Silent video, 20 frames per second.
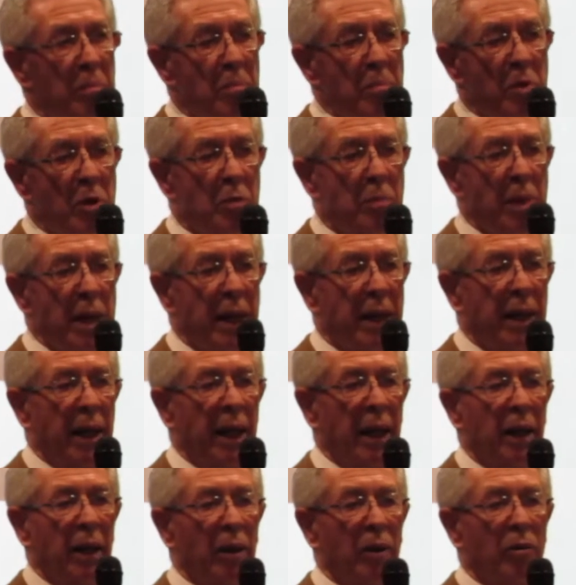
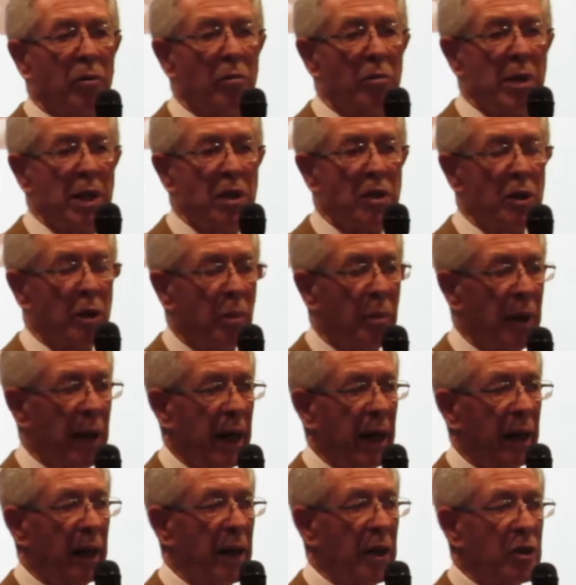speaking reasonable
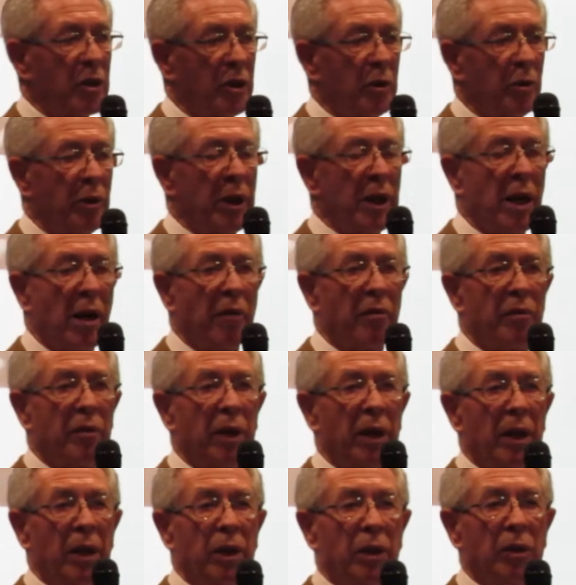English, good enough
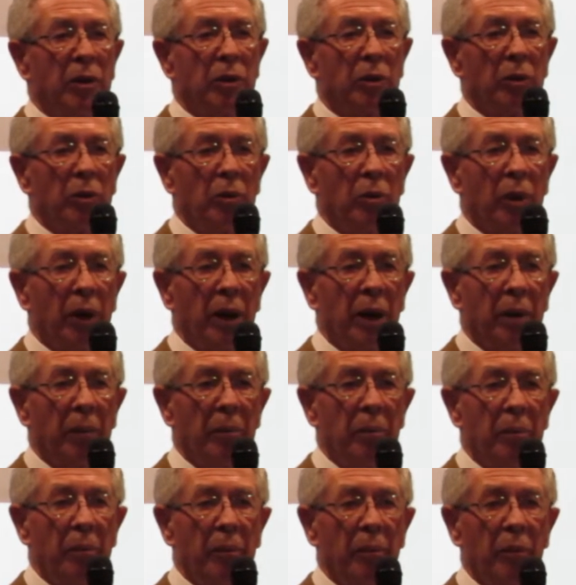to
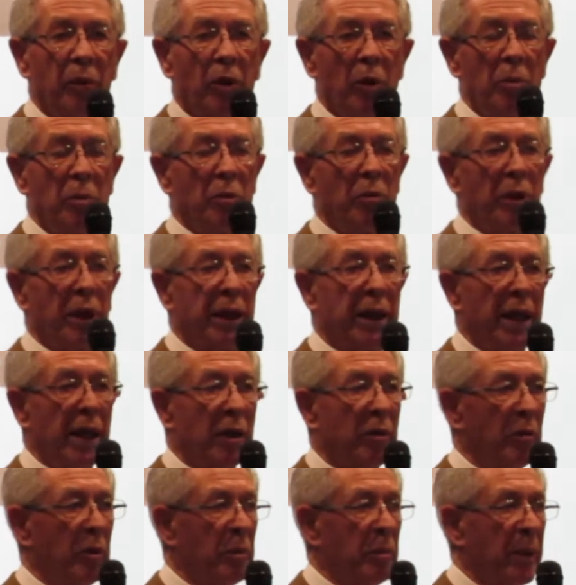uh,
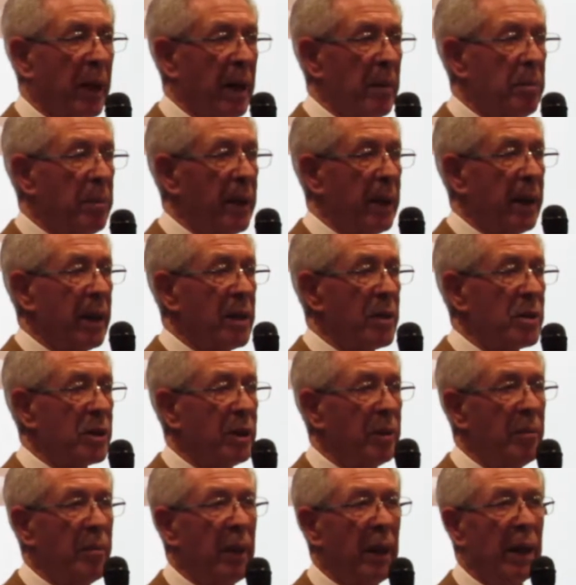communicate with my
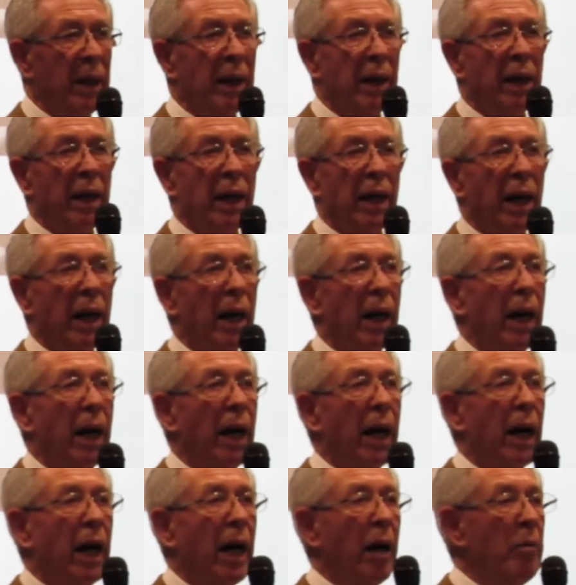peers.
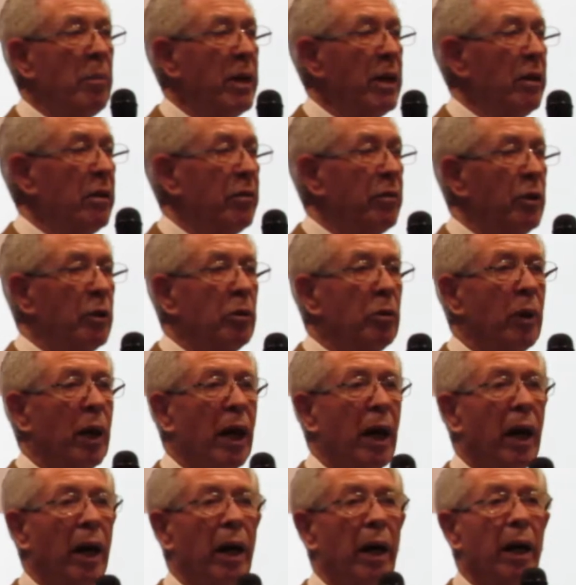How many of you
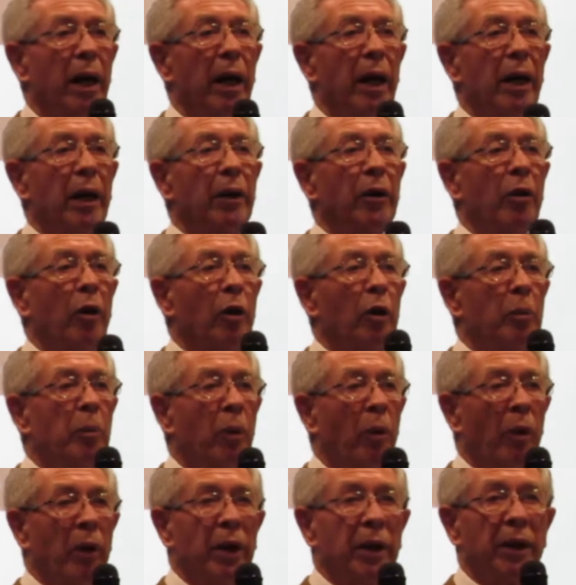are not
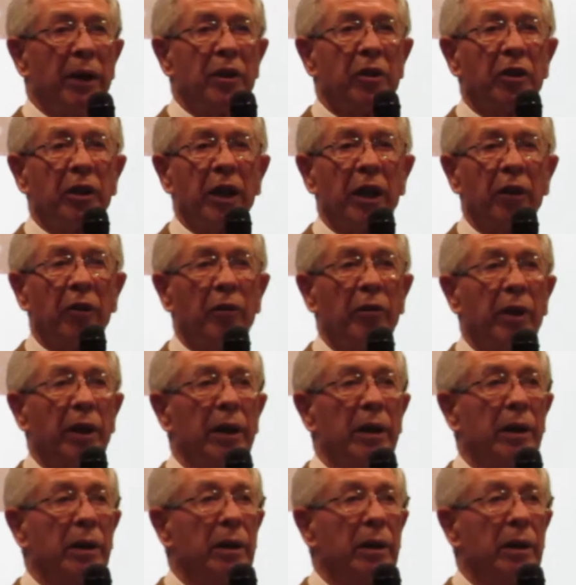born in this country?